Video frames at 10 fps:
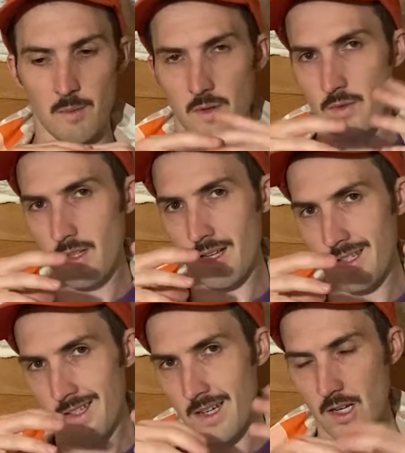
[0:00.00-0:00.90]
but it was not a
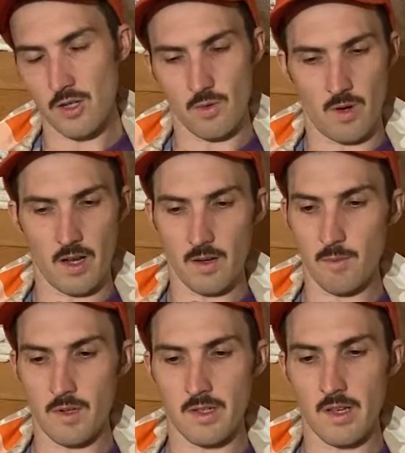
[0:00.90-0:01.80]
station wagon
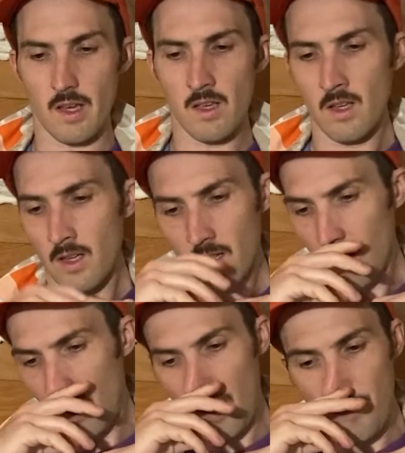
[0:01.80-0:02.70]
per se.
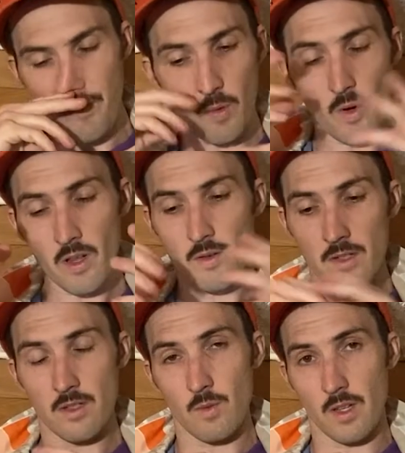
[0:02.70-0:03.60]
One of the
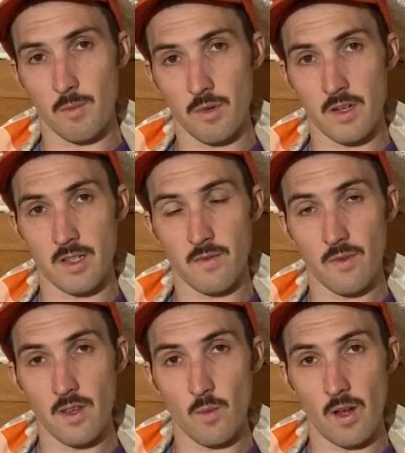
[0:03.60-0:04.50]
reasons why the Prius
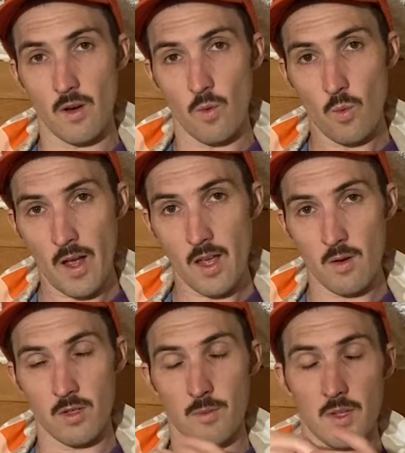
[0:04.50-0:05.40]
V went away
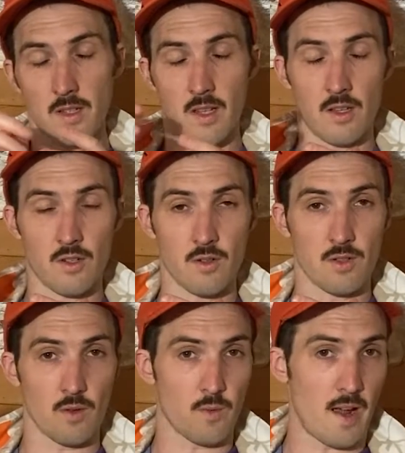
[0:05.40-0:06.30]
was because they introduced
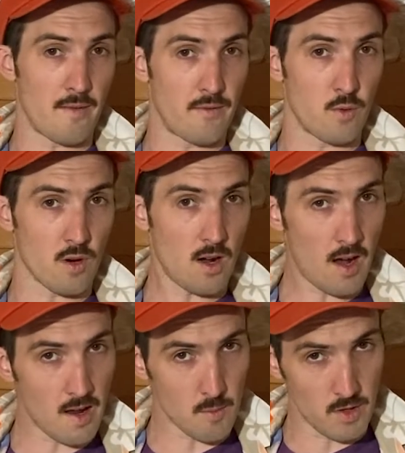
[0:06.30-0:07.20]
the RAV4
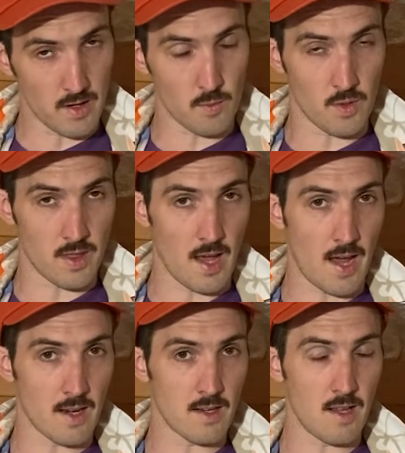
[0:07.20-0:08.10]
Hybrid, and when
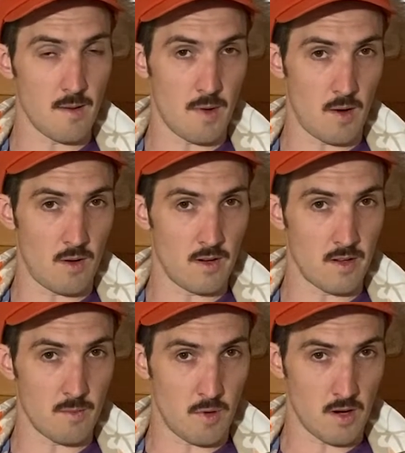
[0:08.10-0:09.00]
that came out onto
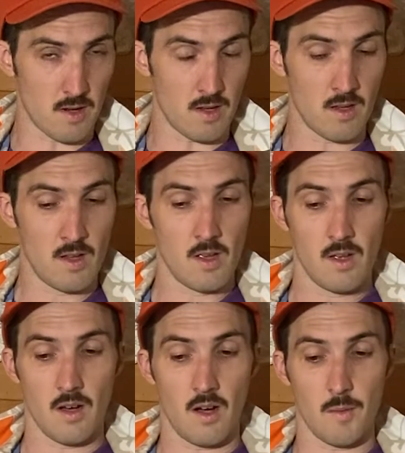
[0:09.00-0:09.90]
the market,
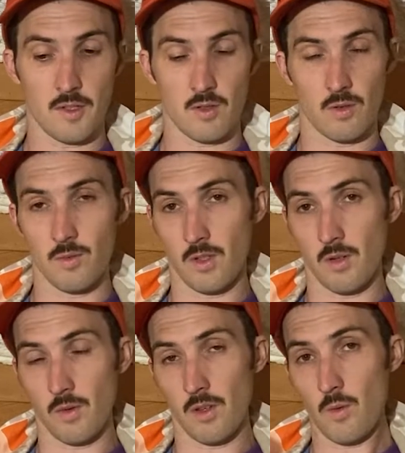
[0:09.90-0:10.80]
it sold really,
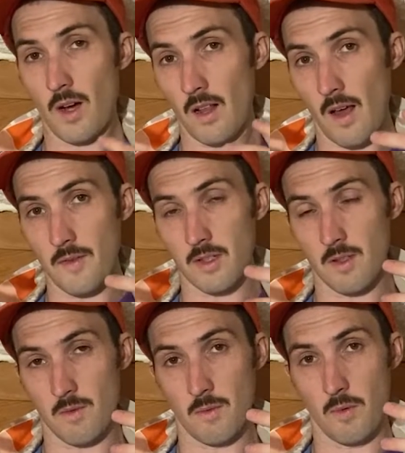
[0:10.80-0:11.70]
really well. Obviously,
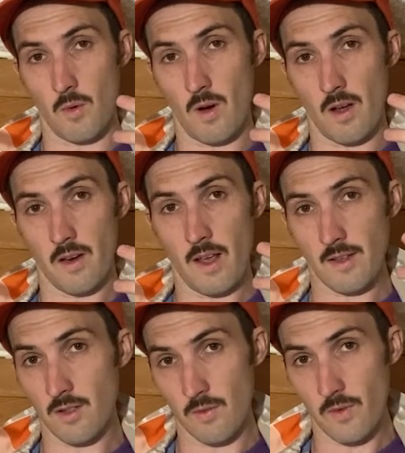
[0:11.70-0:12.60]
people want
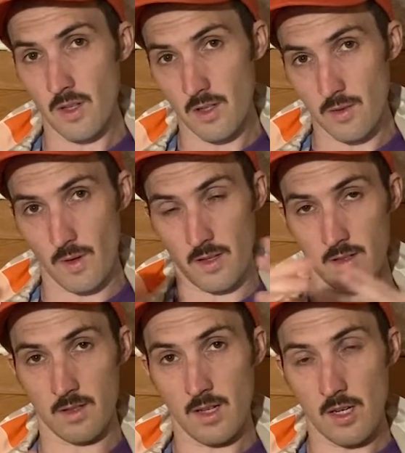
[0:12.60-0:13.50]
SUVs rather
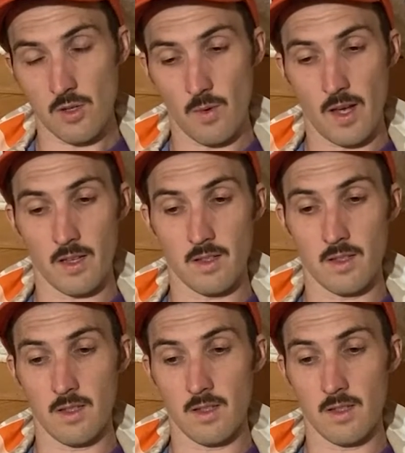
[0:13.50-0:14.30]
than station wagons in